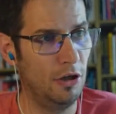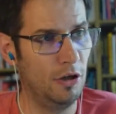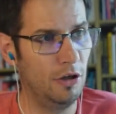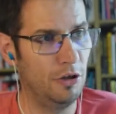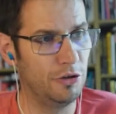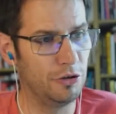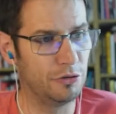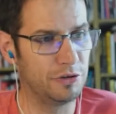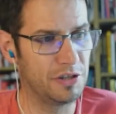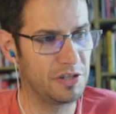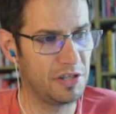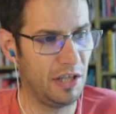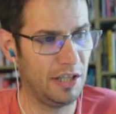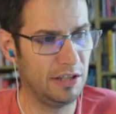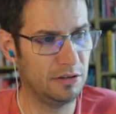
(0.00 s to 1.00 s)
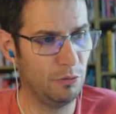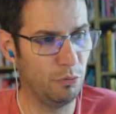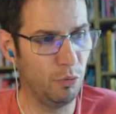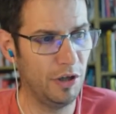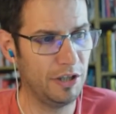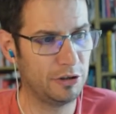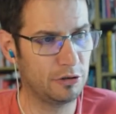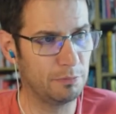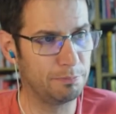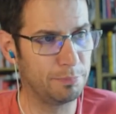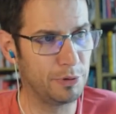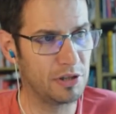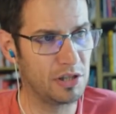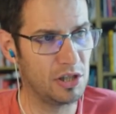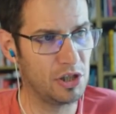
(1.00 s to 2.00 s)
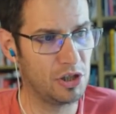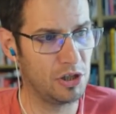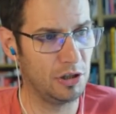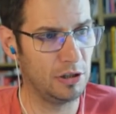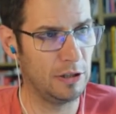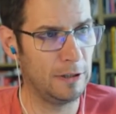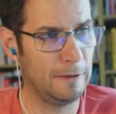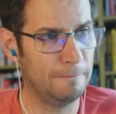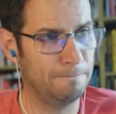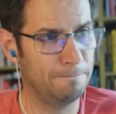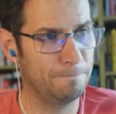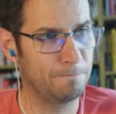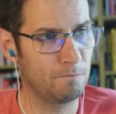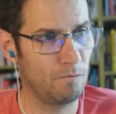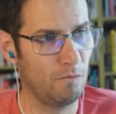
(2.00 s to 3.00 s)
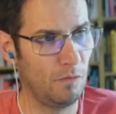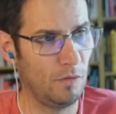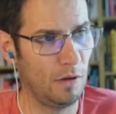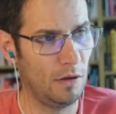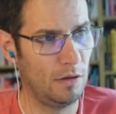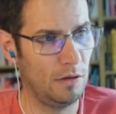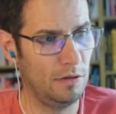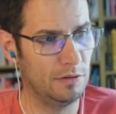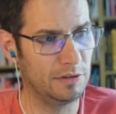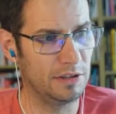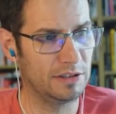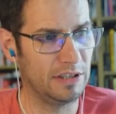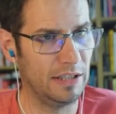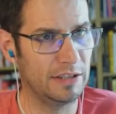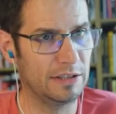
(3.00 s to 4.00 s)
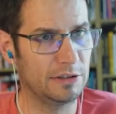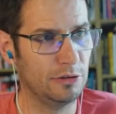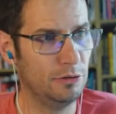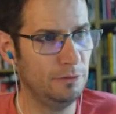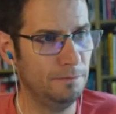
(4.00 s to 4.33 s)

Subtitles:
You decide where to position the title.